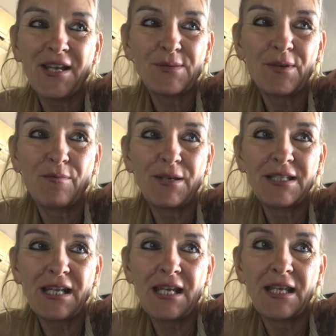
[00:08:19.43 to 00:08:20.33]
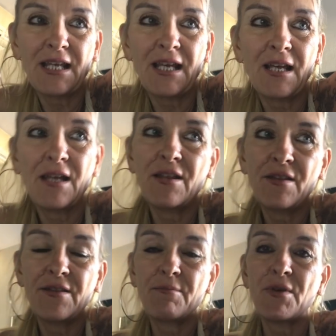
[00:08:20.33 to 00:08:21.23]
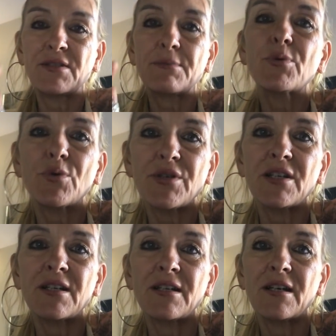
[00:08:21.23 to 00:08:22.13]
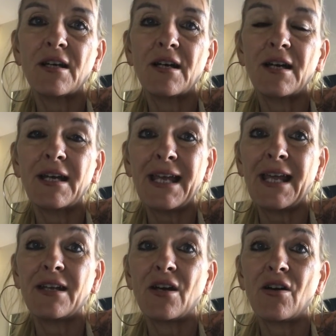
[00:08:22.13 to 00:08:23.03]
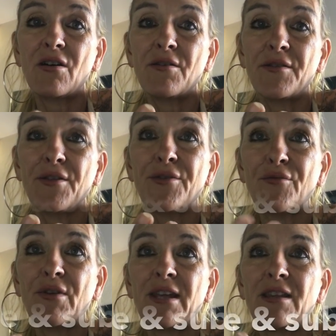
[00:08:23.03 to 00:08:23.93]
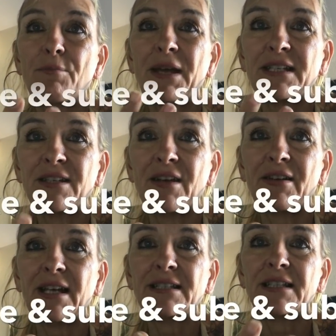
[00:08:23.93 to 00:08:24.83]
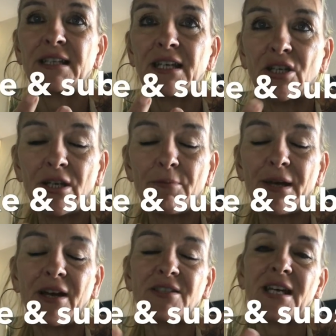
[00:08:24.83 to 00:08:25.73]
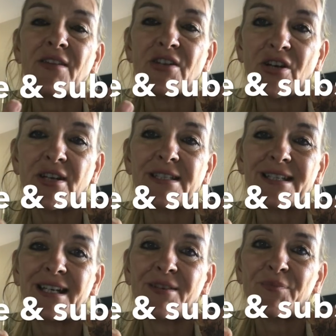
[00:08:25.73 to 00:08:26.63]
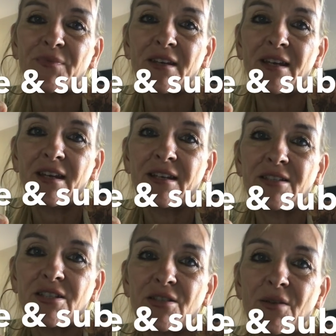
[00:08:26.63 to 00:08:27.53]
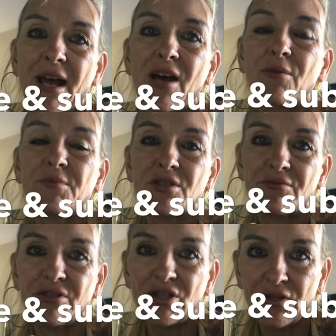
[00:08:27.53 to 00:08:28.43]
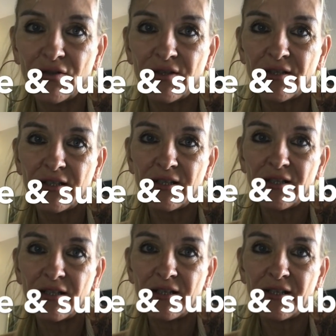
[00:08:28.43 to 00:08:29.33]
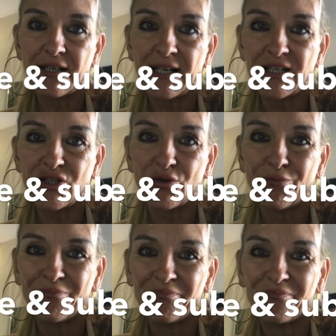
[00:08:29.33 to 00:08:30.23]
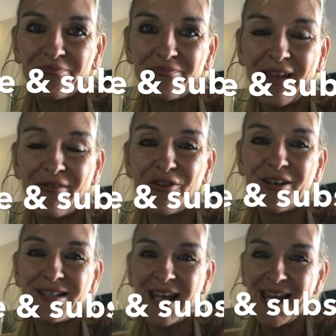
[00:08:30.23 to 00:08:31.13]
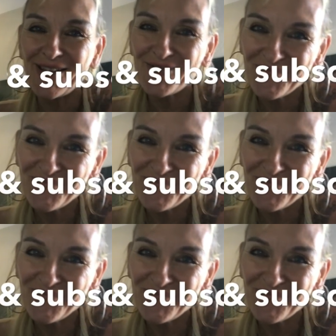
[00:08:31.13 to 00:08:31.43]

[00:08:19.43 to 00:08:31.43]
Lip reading: that's what I've been taking. The most important, again, are the 3, the pantothenic acid, the inulin powder and the niacin, to help to reduce cholesterol. Have a great day.